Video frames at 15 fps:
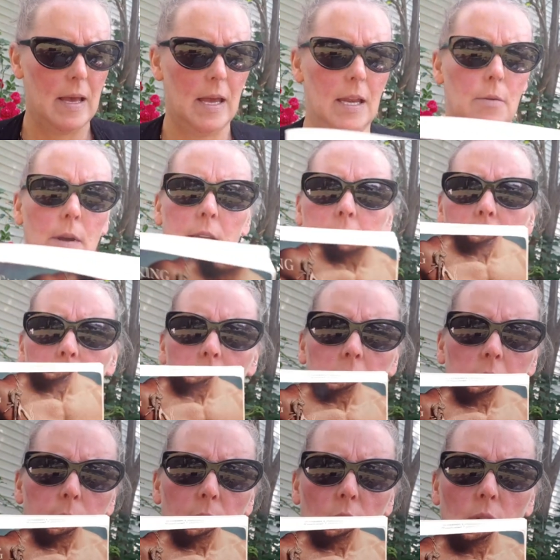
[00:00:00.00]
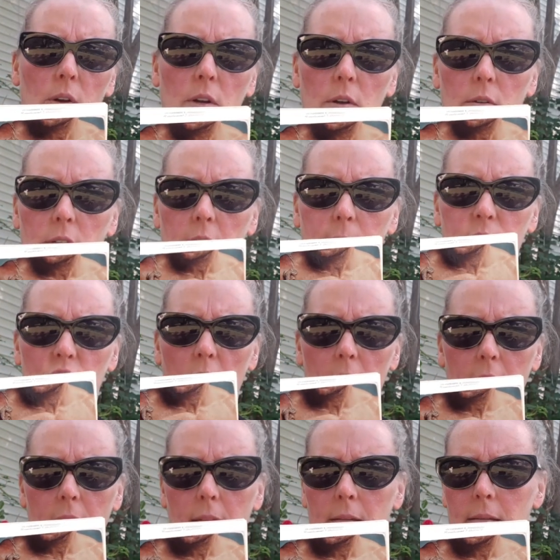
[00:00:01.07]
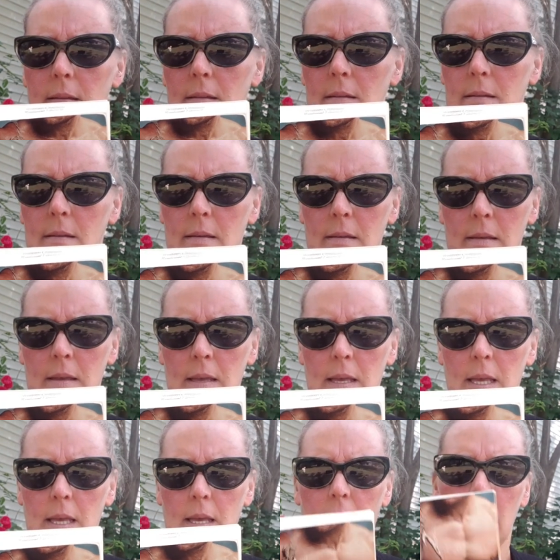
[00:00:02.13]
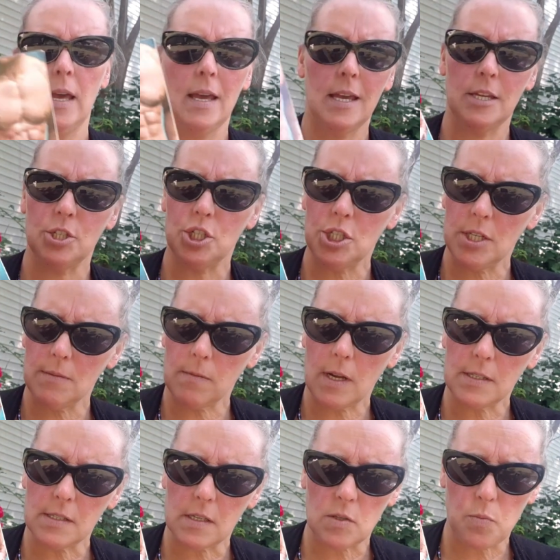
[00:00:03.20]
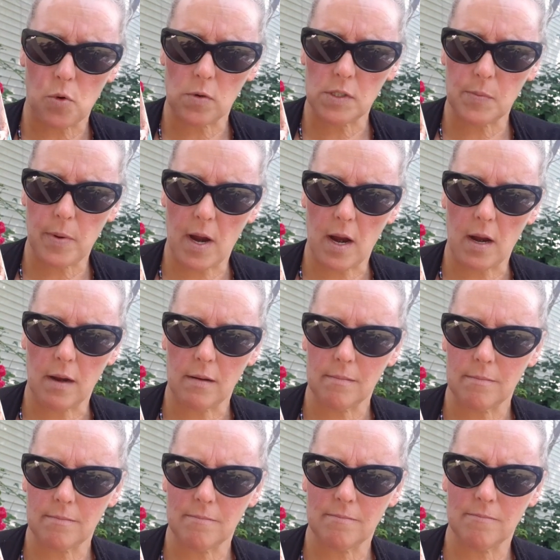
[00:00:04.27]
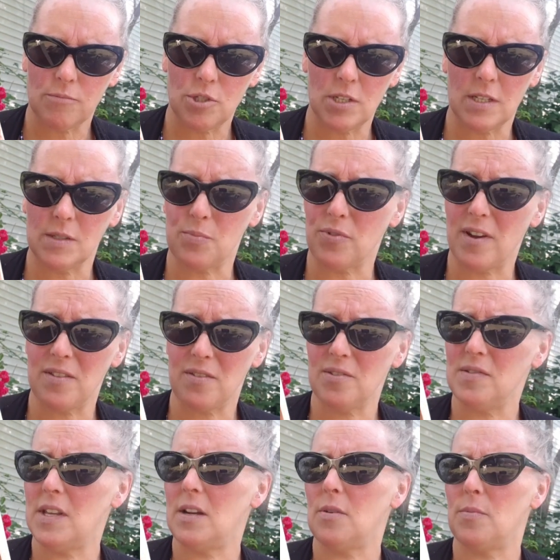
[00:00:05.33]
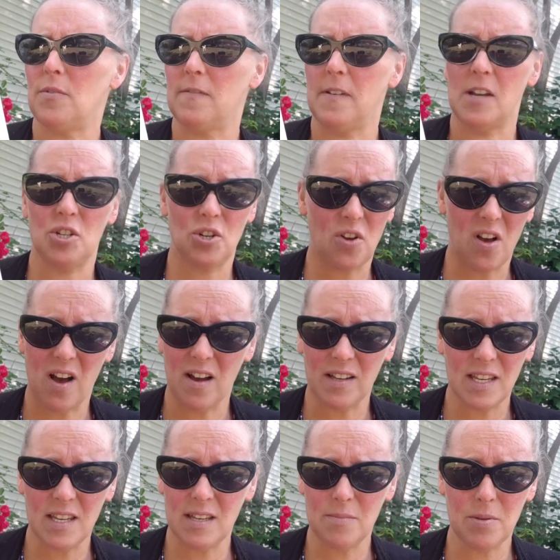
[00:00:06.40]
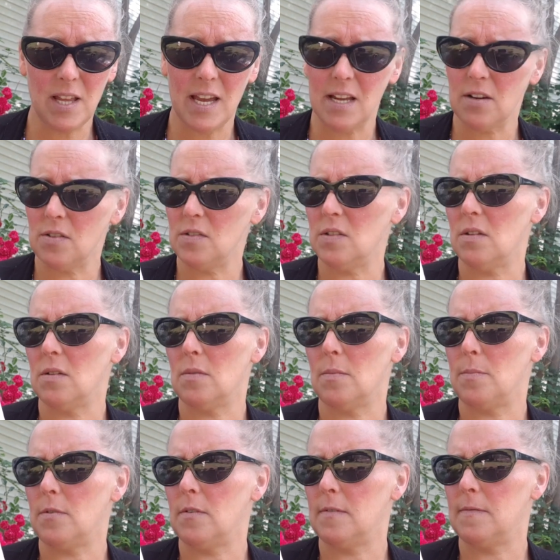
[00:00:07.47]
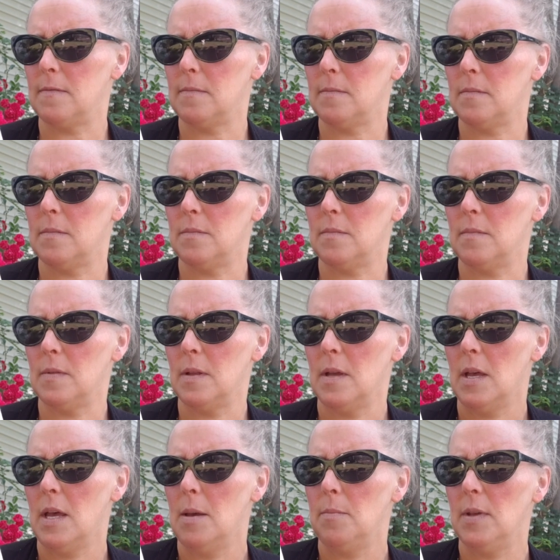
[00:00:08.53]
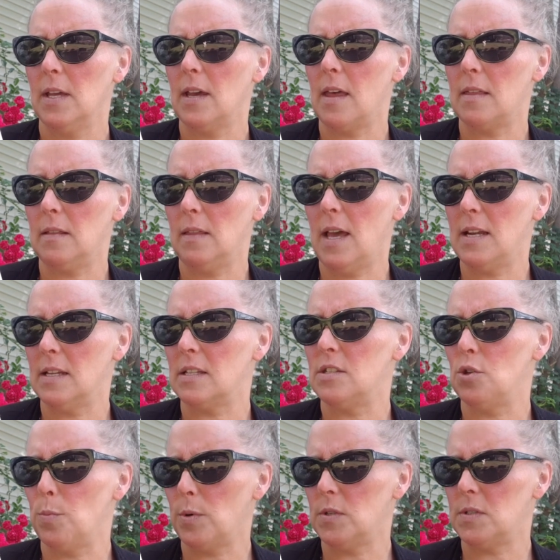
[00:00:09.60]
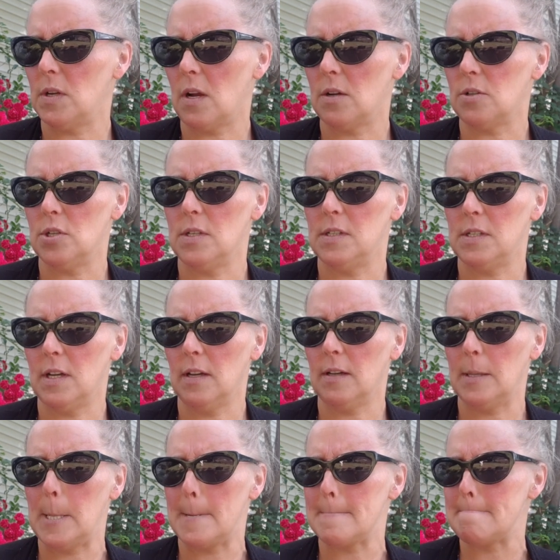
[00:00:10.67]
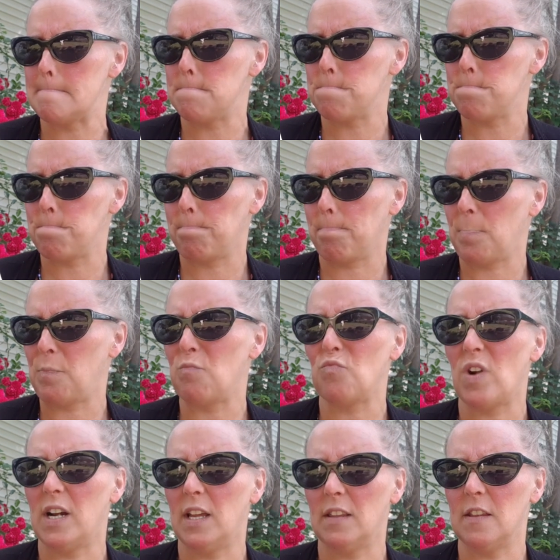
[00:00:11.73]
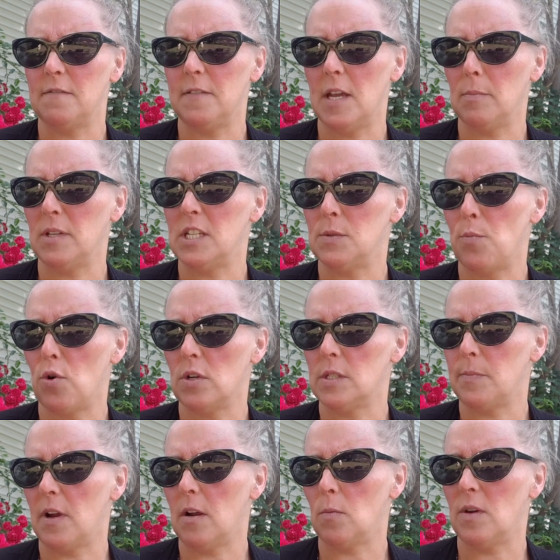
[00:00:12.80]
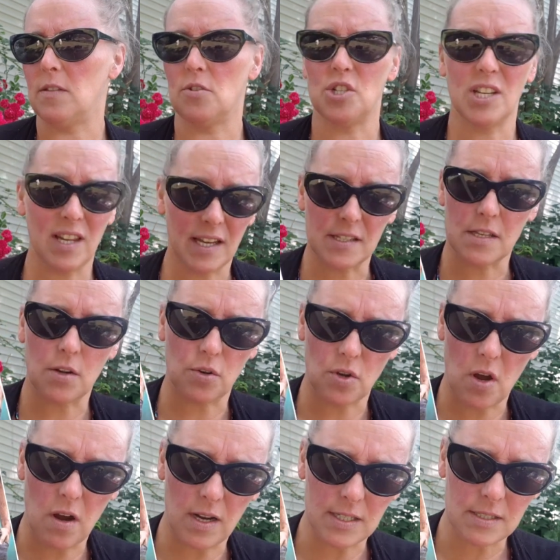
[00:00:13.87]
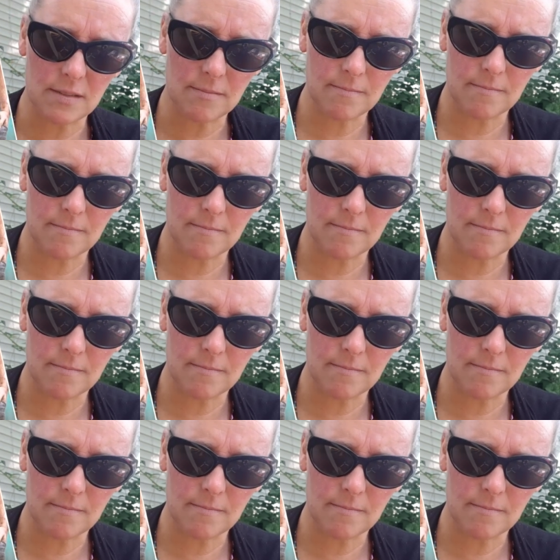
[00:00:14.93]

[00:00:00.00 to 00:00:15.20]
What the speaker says: Anyways, this is about a girl named Jenna, and she runs a sports bar. She has brothers that are professional hockey players or being athletic superstars. She's stuck running the family sports bar, whether she likes it or not.